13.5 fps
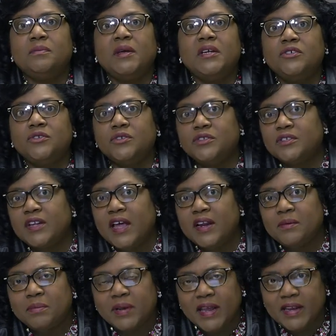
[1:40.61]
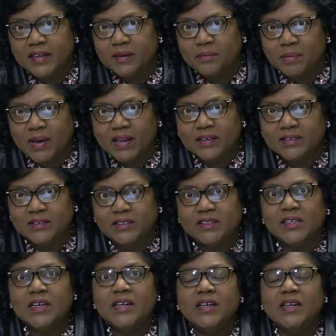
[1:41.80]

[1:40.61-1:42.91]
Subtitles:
make sure it's not a blanket policy.